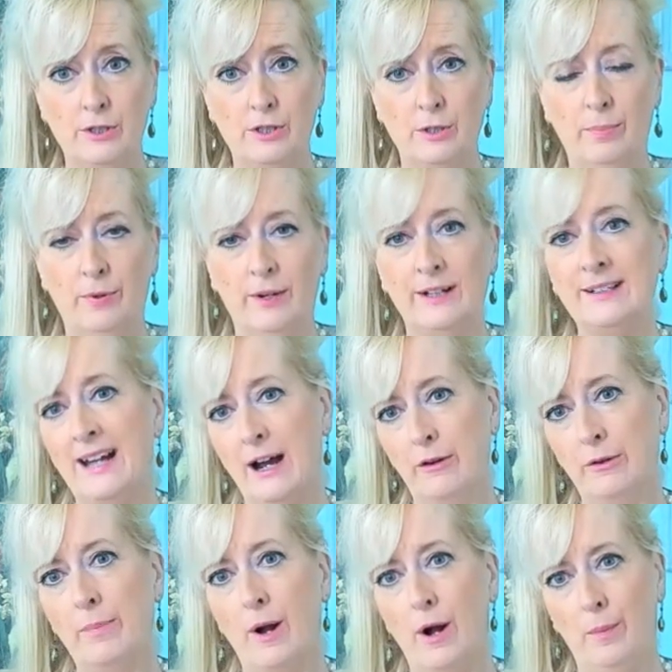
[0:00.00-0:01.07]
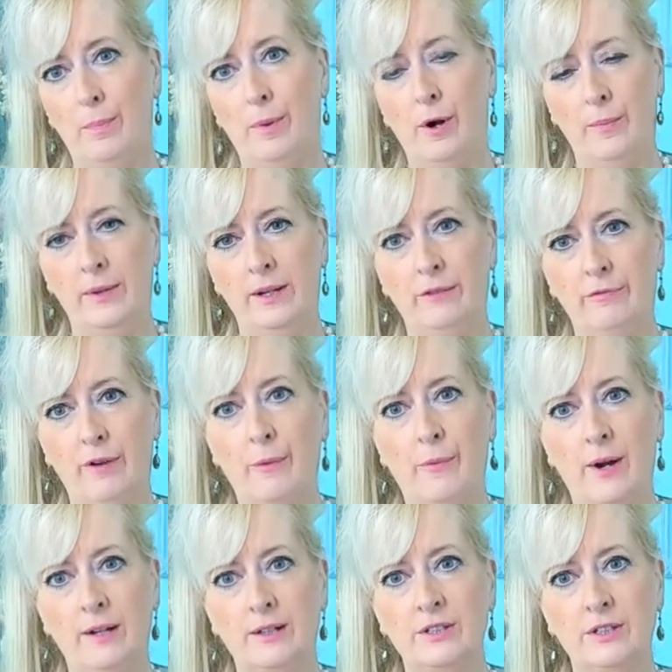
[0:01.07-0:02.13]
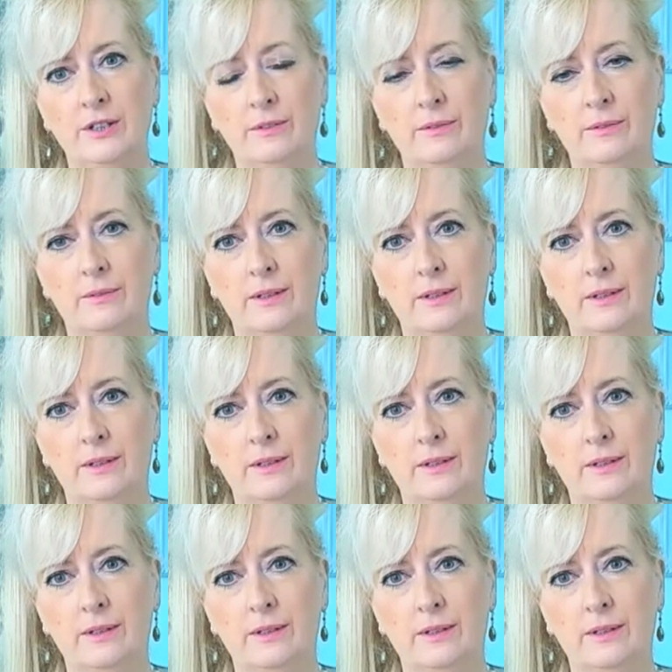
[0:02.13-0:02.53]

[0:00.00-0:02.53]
to bring down Paul Polman if I want to.